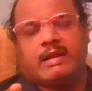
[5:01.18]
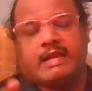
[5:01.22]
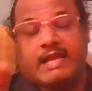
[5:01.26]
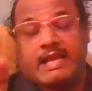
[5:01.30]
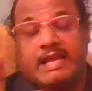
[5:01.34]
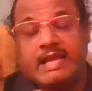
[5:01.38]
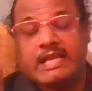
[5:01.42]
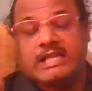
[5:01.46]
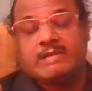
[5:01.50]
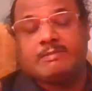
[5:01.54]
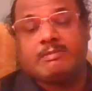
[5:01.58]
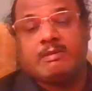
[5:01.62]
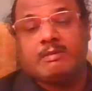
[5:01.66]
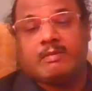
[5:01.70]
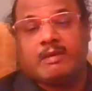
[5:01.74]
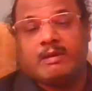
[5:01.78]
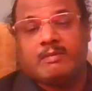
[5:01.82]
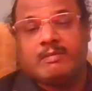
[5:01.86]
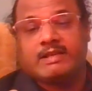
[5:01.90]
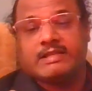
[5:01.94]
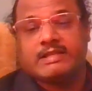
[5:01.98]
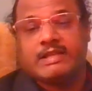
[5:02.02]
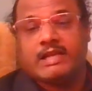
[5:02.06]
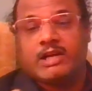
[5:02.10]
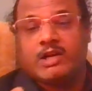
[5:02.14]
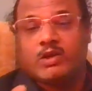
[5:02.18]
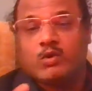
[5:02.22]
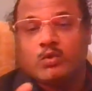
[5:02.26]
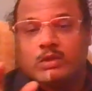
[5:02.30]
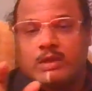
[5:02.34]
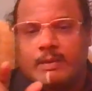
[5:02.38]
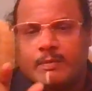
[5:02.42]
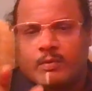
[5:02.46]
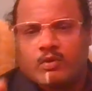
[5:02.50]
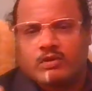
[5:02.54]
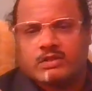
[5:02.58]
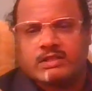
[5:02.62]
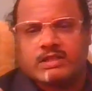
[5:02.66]
age people basically do the
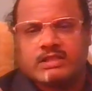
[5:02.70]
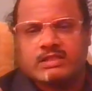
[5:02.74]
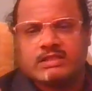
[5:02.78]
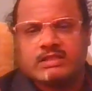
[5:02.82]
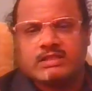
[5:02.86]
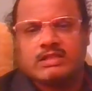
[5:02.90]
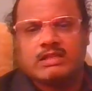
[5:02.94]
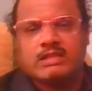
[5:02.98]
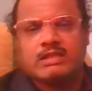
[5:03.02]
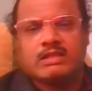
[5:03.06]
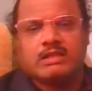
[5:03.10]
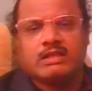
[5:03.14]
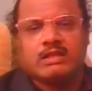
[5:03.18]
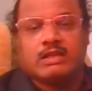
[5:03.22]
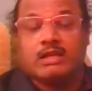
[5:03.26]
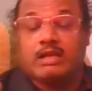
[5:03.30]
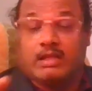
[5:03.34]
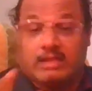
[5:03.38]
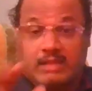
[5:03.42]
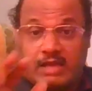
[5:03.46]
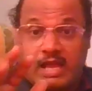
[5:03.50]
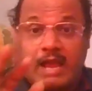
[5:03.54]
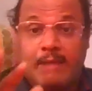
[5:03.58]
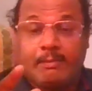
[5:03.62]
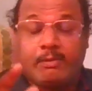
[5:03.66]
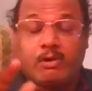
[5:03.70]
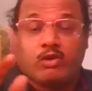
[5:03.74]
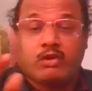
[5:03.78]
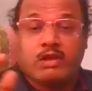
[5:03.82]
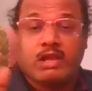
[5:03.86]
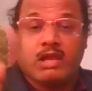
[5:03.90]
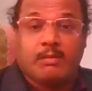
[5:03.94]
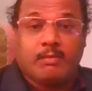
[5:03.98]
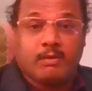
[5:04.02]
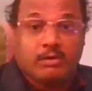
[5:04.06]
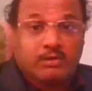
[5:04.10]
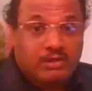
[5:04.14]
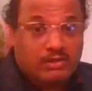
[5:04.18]
process. I am talking
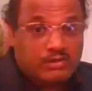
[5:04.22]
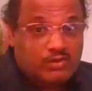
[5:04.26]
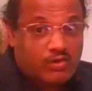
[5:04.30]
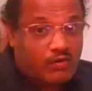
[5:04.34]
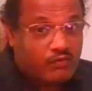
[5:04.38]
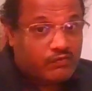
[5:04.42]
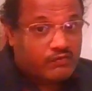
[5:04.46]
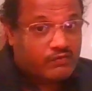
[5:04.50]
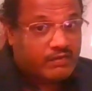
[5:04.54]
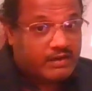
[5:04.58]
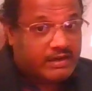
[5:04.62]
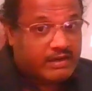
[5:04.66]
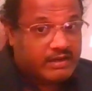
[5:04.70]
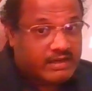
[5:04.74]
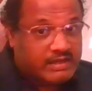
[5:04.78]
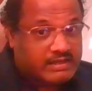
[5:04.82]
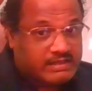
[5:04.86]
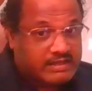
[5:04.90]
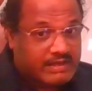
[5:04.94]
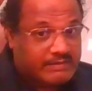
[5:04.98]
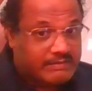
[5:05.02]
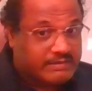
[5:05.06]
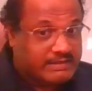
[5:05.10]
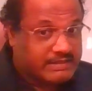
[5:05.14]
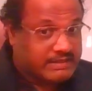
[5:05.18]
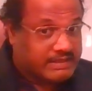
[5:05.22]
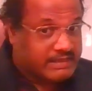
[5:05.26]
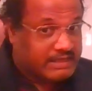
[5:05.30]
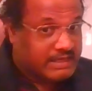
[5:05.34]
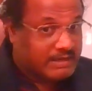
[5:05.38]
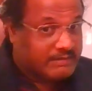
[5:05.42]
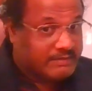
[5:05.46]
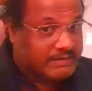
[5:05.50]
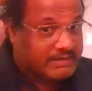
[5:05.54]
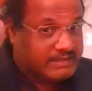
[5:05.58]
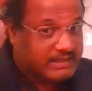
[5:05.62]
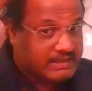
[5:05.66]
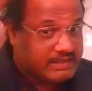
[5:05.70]
about the software industry basically. Here
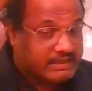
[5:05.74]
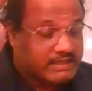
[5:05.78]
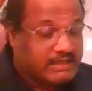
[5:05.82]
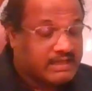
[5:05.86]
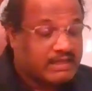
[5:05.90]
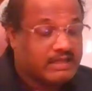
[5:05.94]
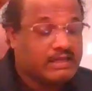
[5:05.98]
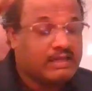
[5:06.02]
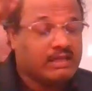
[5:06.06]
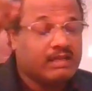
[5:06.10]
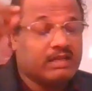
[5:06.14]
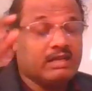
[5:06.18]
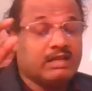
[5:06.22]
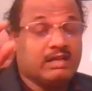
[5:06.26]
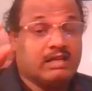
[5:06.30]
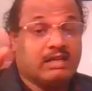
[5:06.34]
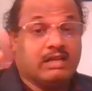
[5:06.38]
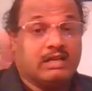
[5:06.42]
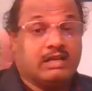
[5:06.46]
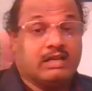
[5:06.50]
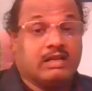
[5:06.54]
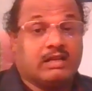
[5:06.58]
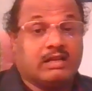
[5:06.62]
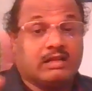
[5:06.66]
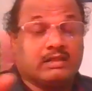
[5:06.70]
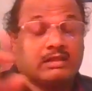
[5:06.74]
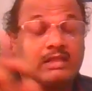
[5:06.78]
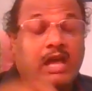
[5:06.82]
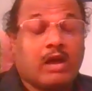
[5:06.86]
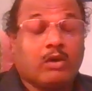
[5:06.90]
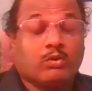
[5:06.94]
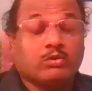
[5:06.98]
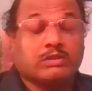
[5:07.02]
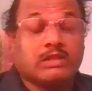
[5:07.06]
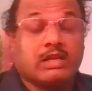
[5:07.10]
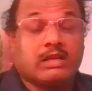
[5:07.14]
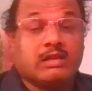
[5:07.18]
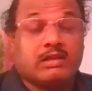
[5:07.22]
basically the
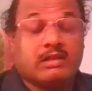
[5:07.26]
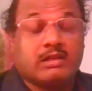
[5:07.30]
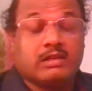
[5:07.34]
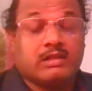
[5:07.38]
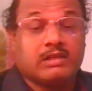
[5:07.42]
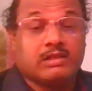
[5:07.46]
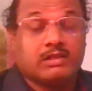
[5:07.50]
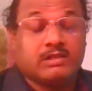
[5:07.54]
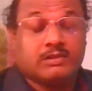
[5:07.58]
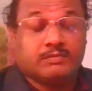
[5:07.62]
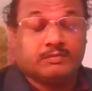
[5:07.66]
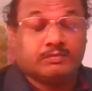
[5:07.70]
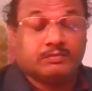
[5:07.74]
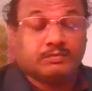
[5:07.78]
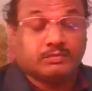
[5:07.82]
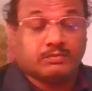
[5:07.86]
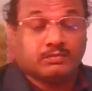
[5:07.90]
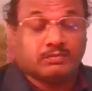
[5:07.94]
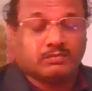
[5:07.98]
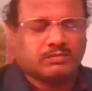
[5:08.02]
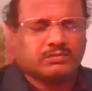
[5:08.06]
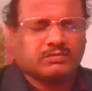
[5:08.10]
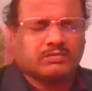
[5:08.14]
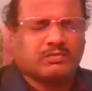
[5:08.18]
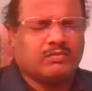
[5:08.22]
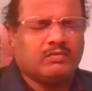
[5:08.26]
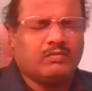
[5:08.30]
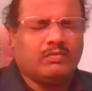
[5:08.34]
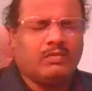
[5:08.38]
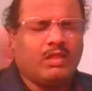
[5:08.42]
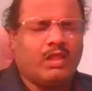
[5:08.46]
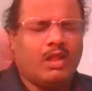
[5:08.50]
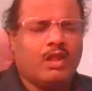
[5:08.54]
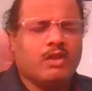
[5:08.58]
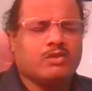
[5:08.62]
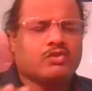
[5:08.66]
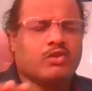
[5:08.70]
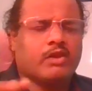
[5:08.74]
thousand
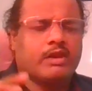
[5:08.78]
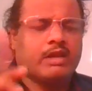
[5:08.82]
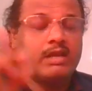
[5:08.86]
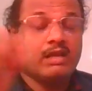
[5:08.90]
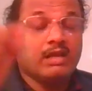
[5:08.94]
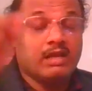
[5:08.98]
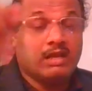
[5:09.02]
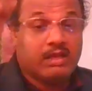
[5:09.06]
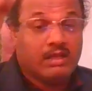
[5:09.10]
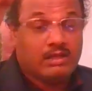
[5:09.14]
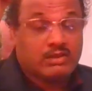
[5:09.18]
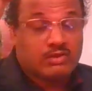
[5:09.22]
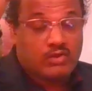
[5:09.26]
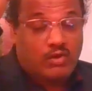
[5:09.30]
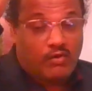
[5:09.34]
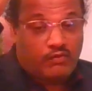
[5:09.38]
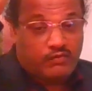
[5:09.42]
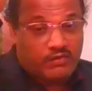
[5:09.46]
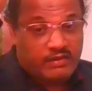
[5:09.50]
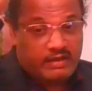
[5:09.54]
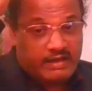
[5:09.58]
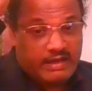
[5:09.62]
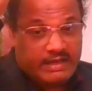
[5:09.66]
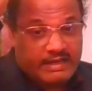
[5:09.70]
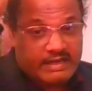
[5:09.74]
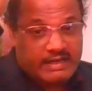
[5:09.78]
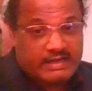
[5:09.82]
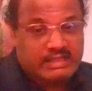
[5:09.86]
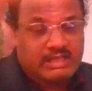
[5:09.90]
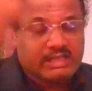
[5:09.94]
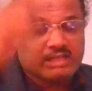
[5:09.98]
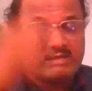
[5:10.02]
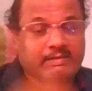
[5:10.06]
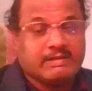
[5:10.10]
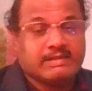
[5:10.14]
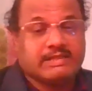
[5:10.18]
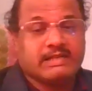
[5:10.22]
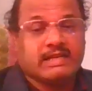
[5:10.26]
sorry, software
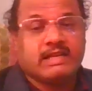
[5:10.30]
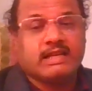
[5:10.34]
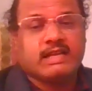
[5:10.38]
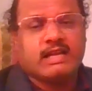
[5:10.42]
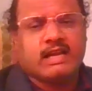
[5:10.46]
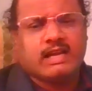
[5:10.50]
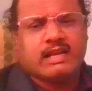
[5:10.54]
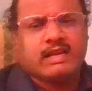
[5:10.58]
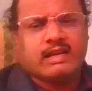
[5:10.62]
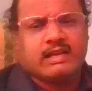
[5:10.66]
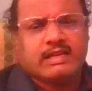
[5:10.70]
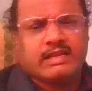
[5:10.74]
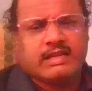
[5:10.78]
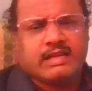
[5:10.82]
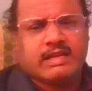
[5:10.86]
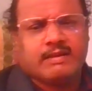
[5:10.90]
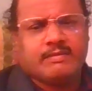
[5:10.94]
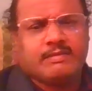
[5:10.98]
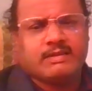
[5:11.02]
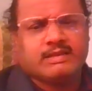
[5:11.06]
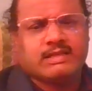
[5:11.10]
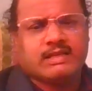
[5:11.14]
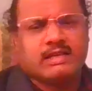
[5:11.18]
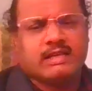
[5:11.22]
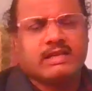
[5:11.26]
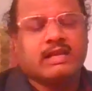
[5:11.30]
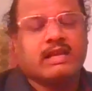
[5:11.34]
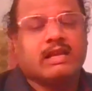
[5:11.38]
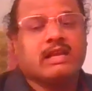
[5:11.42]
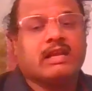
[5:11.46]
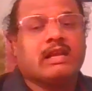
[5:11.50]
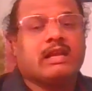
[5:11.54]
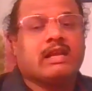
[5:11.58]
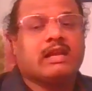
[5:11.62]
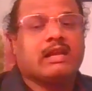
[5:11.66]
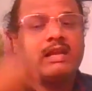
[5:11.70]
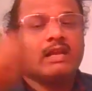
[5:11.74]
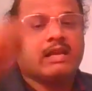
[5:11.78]
energies basically are here basically,
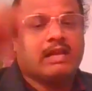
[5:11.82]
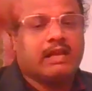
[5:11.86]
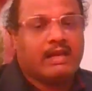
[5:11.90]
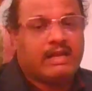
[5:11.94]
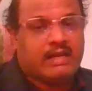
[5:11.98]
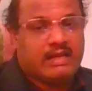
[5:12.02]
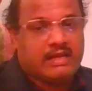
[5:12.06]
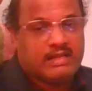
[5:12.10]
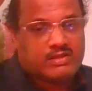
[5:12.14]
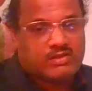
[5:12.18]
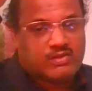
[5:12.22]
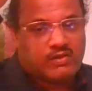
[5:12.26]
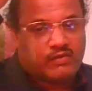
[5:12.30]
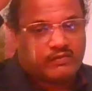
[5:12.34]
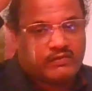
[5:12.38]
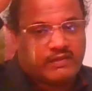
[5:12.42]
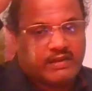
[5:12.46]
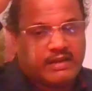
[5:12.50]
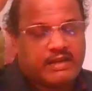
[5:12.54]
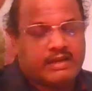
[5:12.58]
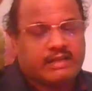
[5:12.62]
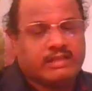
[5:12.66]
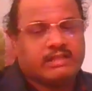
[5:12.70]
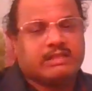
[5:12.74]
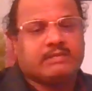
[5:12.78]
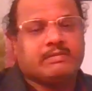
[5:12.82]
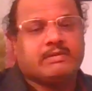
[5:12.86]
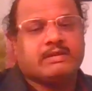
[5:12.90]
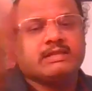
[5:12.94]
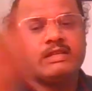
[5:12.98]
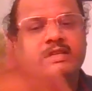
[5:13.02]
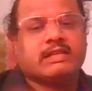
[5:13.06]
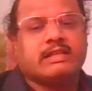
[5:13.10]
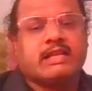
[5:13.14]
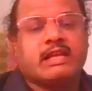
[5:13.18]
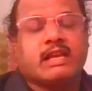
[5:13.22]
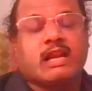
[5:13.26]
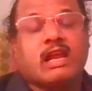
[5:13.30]
and in software energy
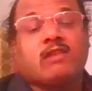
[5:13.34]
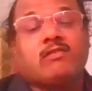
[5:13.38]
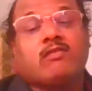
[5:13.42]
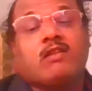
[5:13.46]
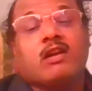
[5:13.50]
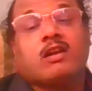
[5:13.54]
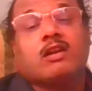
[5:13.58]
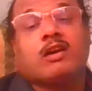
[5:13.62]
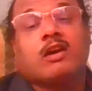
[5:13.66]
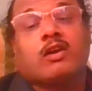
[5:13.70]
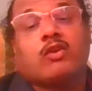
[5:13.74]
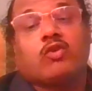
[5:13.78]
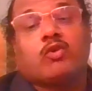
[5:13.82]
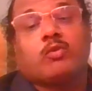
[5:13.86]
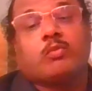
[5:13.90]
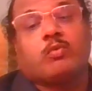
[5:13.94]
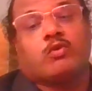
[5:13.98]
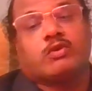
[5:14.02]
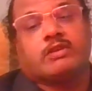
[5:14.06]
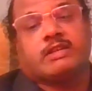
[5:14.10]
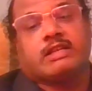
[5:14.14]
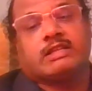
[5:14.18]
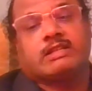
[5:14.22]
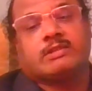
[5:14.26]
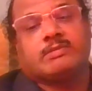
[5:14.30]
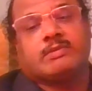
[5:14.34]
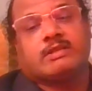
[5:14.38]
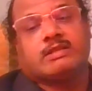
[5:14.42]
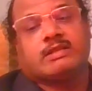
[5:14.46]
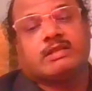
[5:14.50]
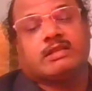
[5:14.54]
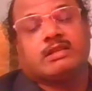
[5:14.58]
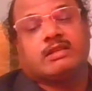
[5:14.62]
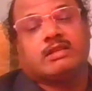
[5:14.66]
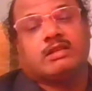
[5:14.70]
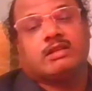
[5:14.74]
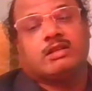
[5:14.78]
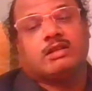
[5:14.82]
basically there are 1 crore projects basically.
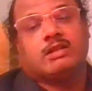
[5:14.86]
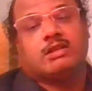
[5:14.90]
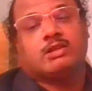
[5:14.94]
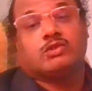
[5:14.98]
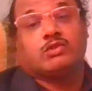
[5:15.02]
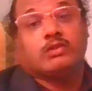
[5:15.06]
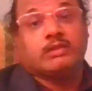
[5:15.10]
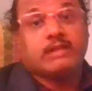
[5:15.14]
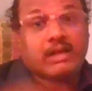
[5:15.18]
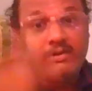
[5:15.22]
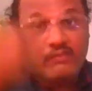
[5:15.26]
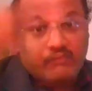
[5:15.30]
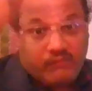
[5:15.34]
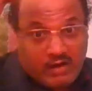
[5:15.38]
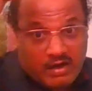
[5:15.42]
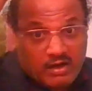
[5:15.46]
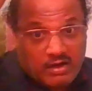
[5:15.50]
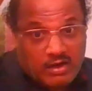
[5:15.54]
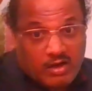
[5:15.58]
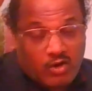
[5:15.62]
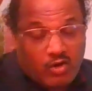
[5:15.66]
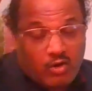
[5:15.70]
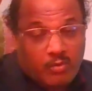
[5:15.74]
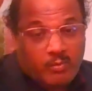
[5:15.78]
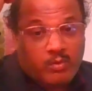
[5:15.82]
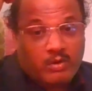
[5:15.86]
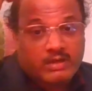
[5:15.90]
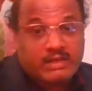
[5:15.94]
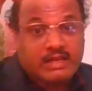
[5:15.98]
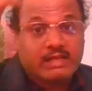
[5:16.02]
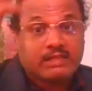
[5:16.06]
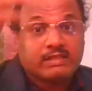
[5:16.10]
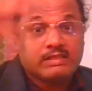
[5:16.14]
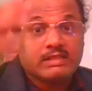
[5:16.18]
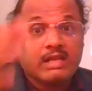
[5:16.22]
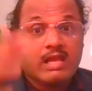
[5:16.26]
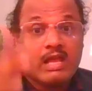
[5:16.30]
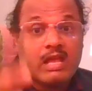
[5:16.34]
So that 1 crore
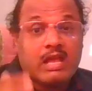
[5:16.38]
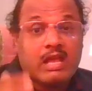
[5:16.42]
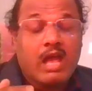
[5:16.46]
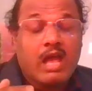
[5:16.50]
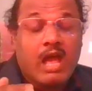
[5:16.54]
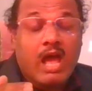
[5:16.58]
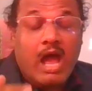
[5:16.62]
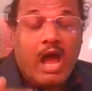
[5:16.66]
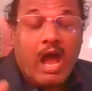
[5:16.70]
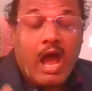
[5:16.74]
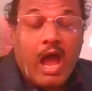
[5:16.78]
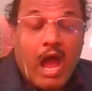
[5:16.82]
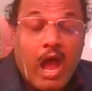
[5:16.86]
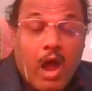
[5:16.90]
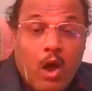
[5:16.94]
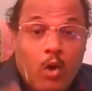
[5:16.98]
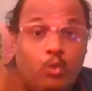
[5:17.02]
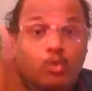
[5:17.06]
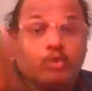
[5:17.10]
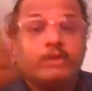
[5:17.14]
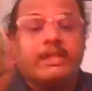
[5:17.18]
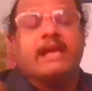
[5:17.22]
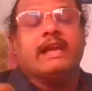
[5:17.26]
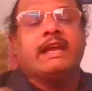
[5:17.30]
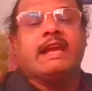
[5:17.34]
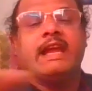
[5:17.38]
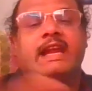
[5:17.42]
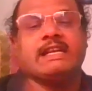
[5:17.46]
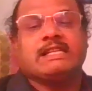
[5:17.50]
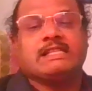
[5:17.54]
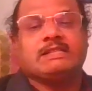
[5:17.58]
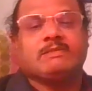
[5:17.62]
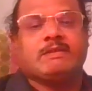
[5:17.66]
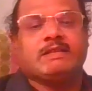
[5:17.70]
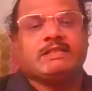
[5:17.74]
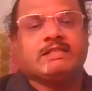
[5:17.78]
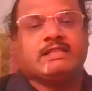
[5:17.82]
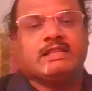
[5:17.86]
projects, how they gets
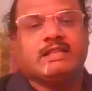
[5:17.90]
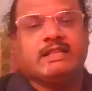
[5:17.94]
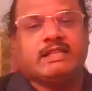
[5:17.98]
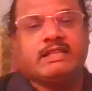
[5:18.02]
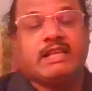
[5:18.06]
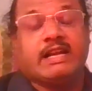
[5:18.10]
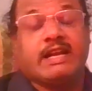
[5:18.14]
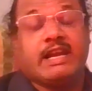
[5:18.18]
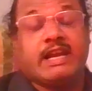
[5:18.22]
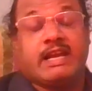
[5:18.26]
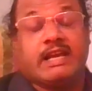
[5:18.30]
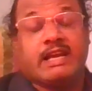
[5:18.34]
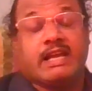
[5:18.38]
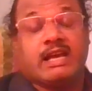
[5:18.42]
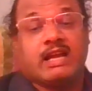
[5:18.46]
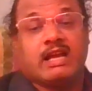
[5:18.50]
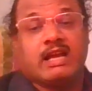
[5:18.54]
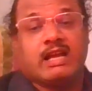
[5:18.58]
basically the data,